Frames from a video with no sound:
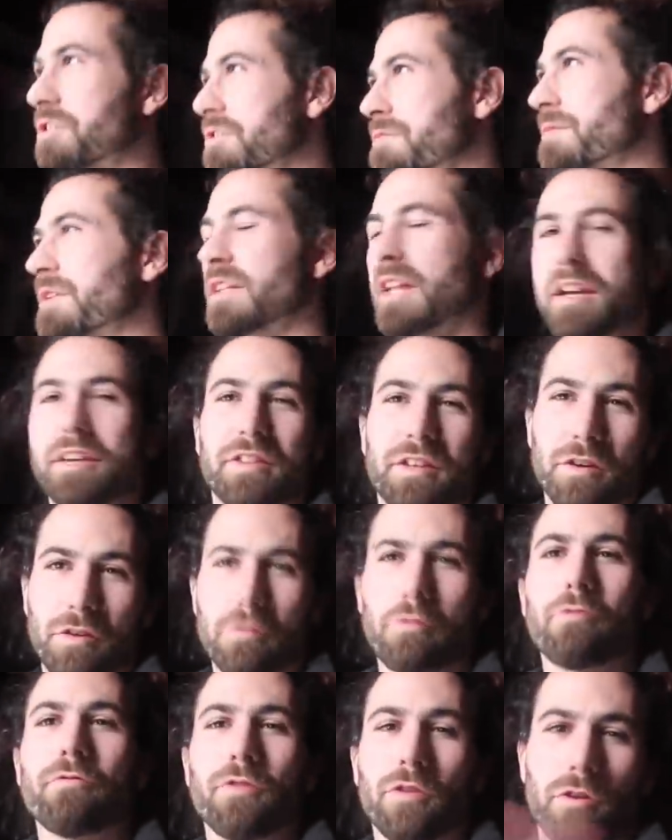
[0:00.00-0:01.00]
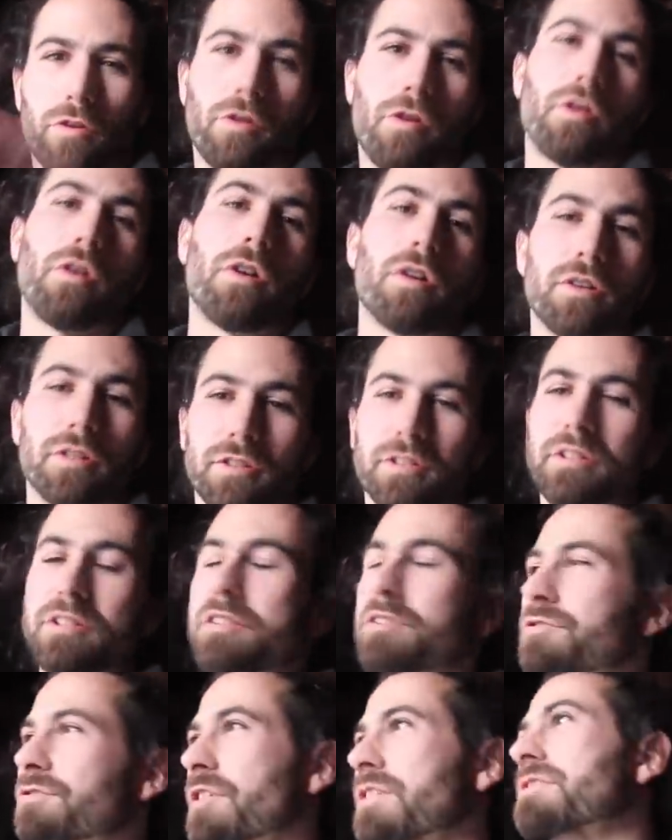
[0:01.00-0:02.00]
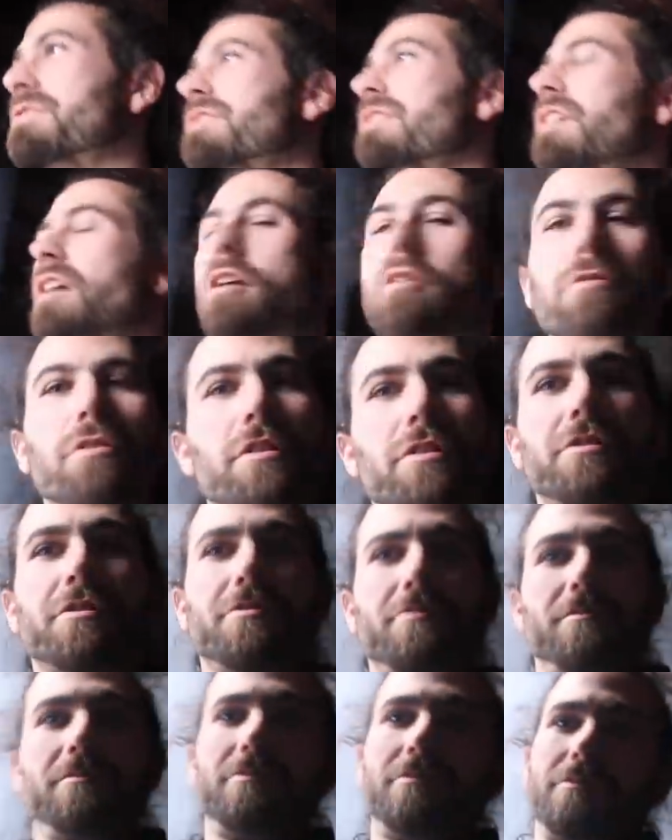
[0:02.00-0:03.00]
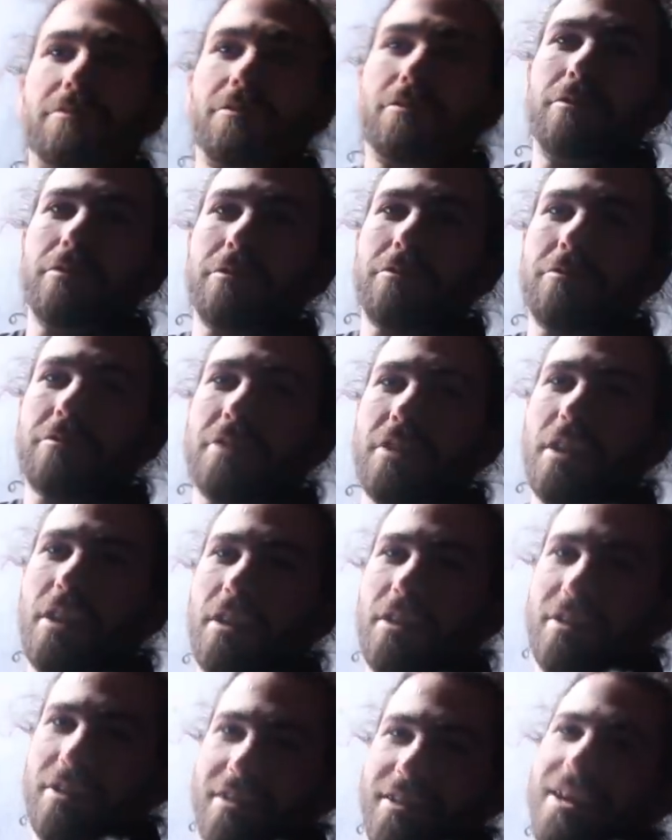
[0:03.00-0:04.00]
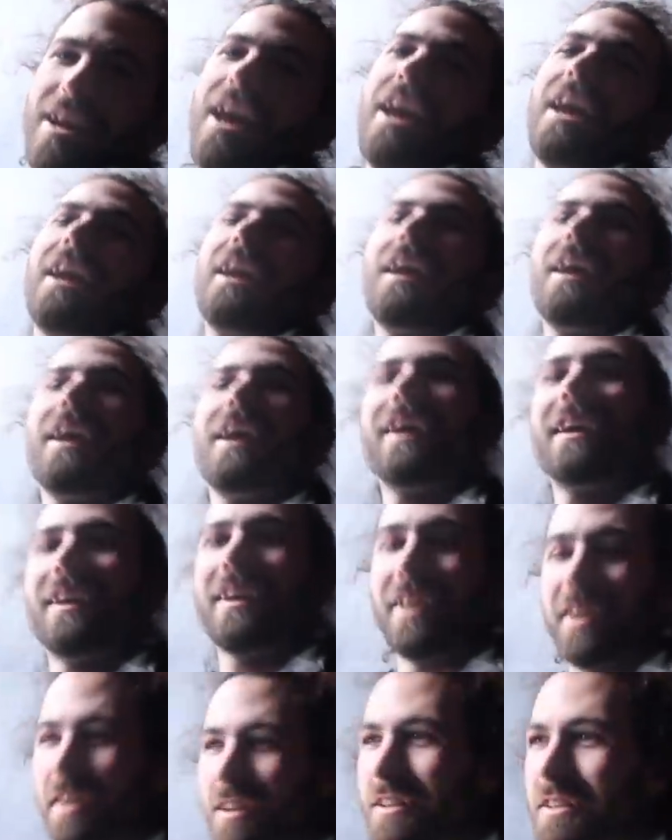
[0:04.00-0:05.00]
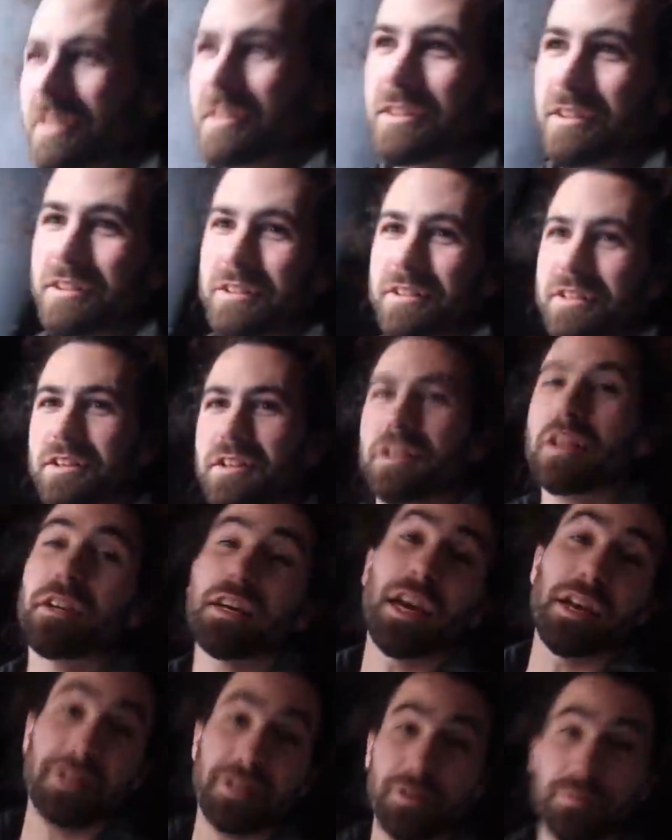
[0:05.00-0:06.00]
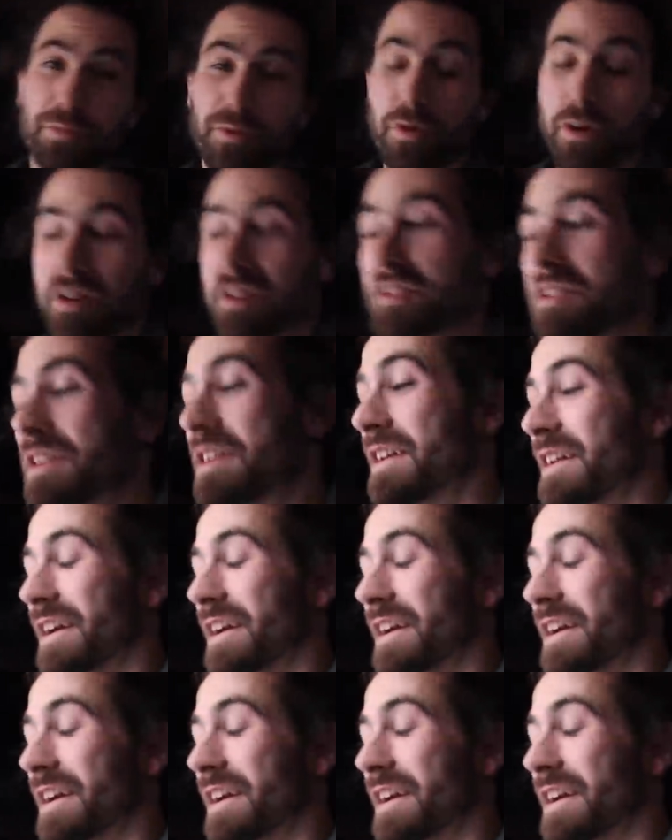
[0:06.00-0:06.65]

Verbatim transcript: I just mean like the overall trusting. Oh look, look who's here. Hey, gang, gang. Case in point.